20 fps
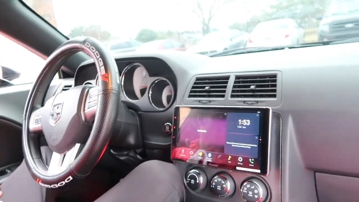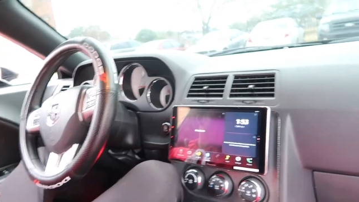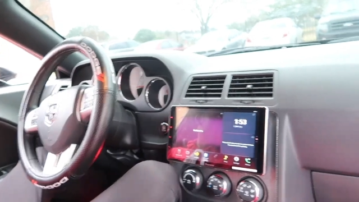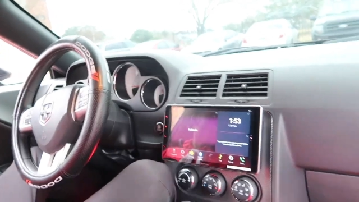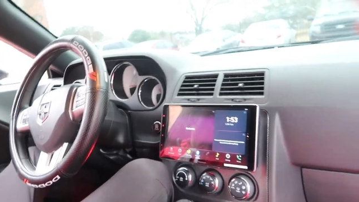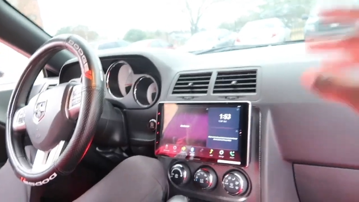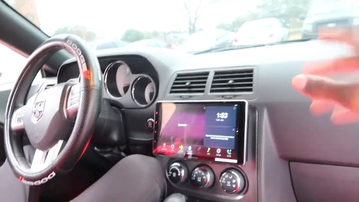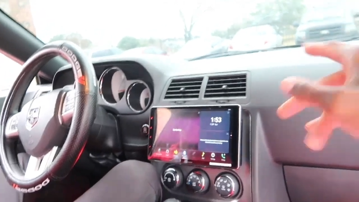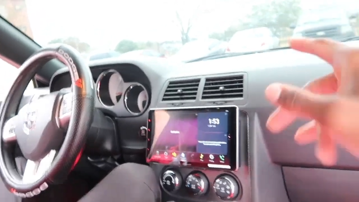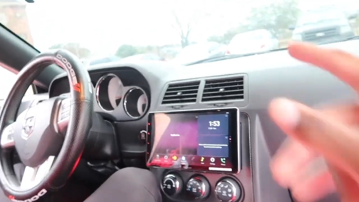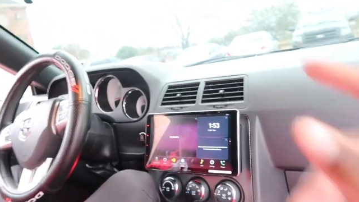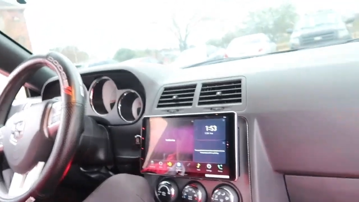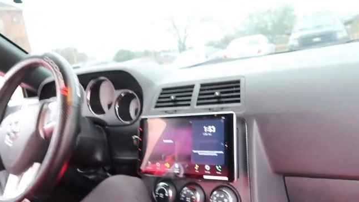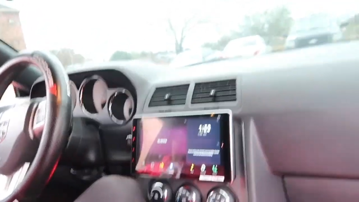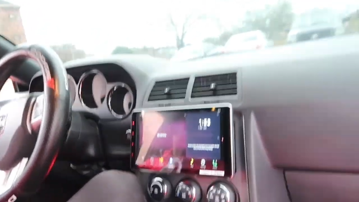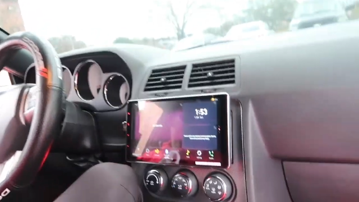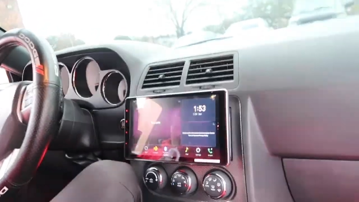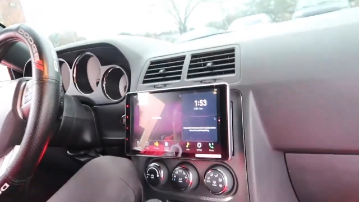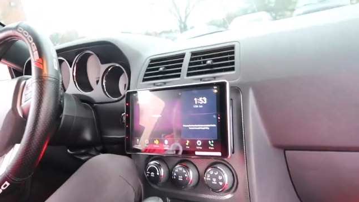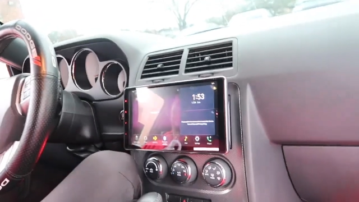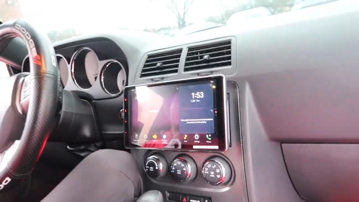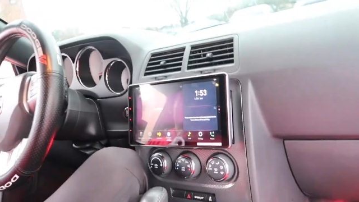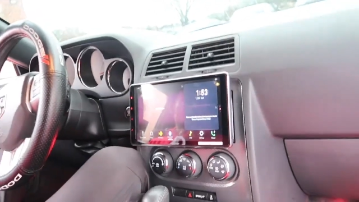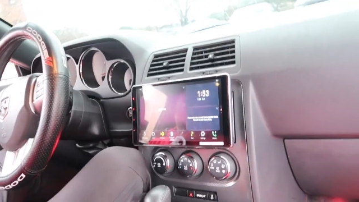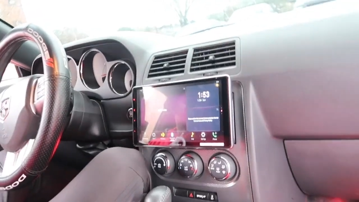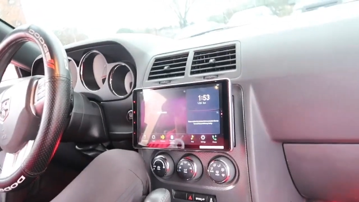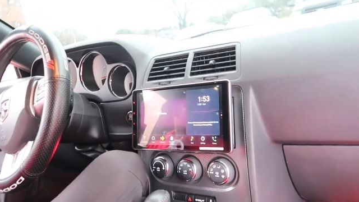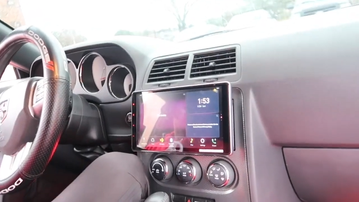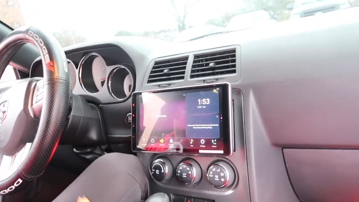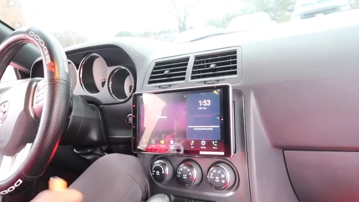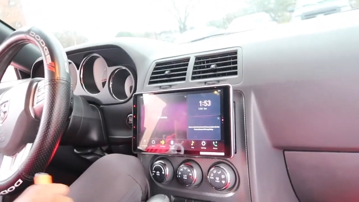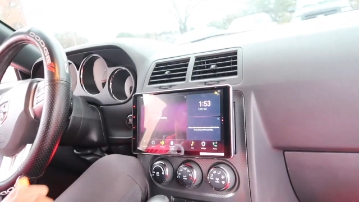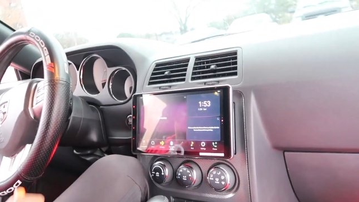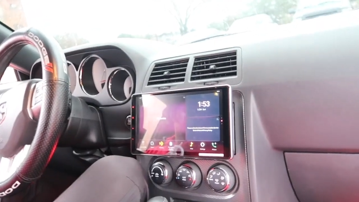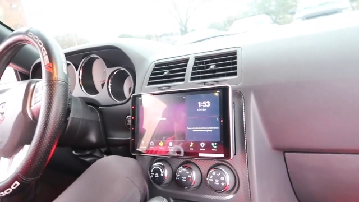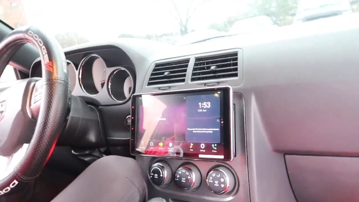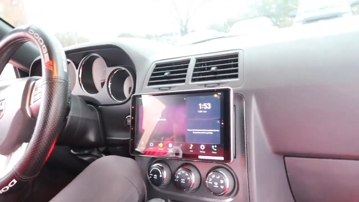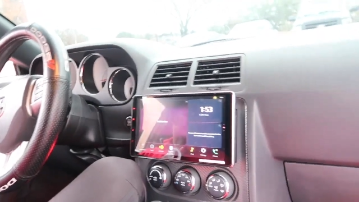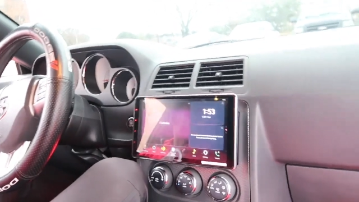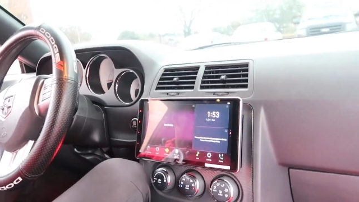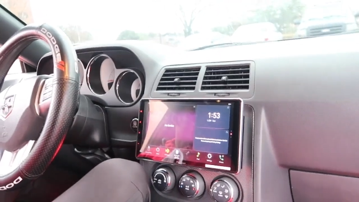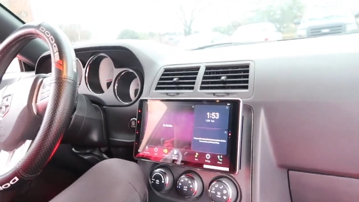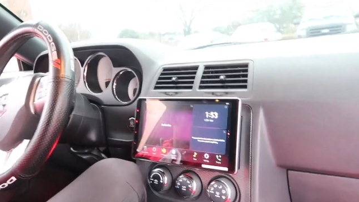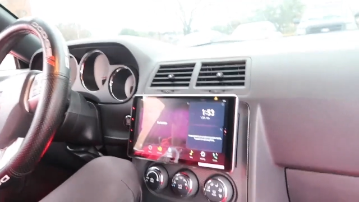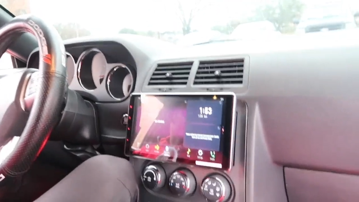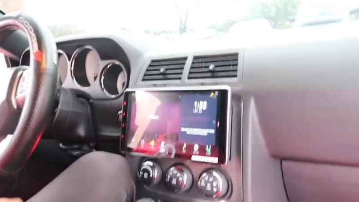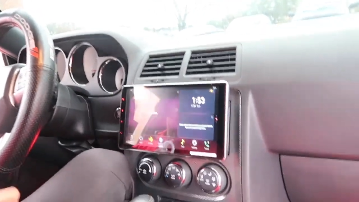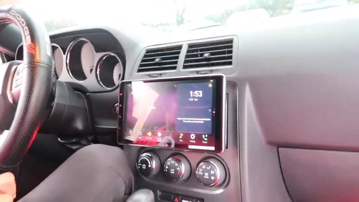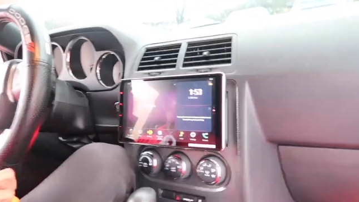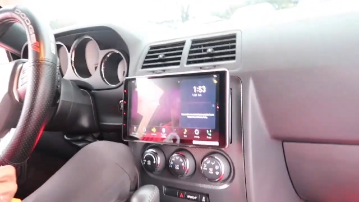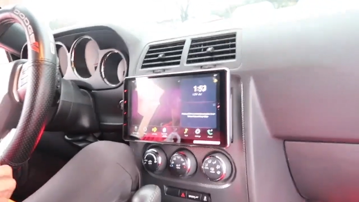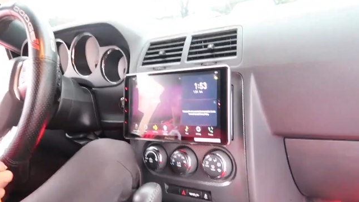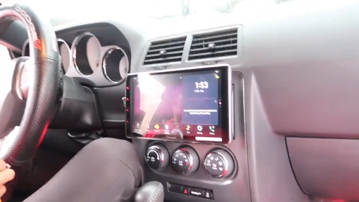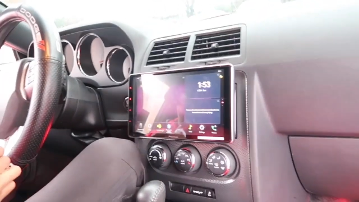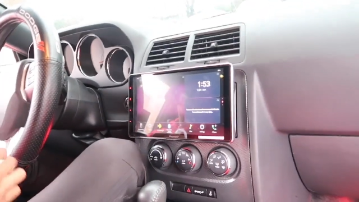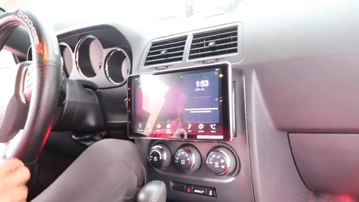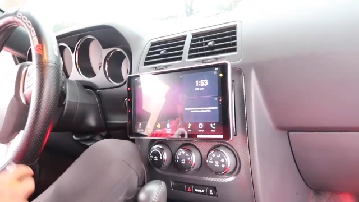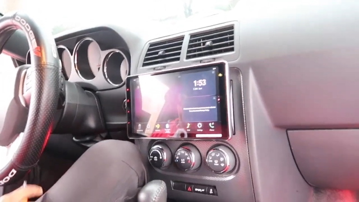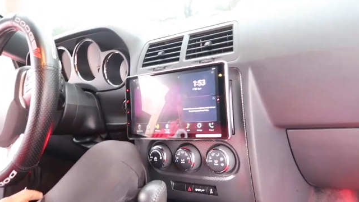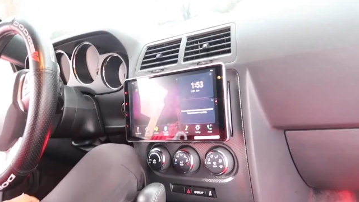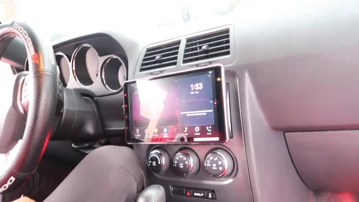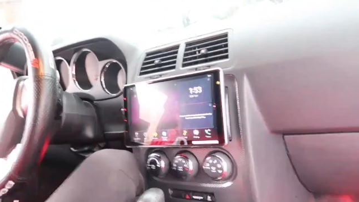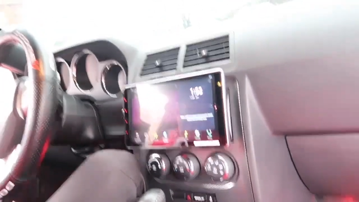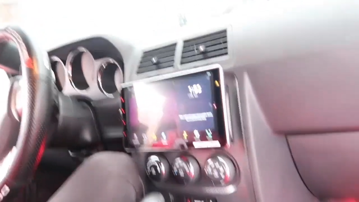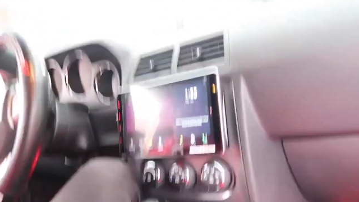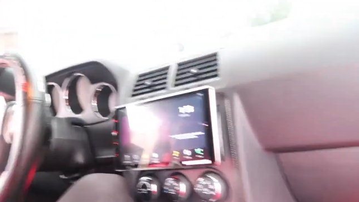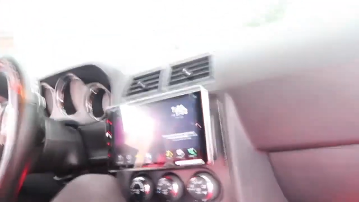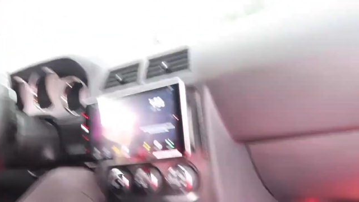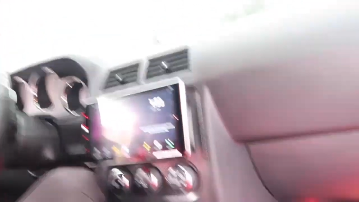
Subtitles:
Nobody's mouth can be seen.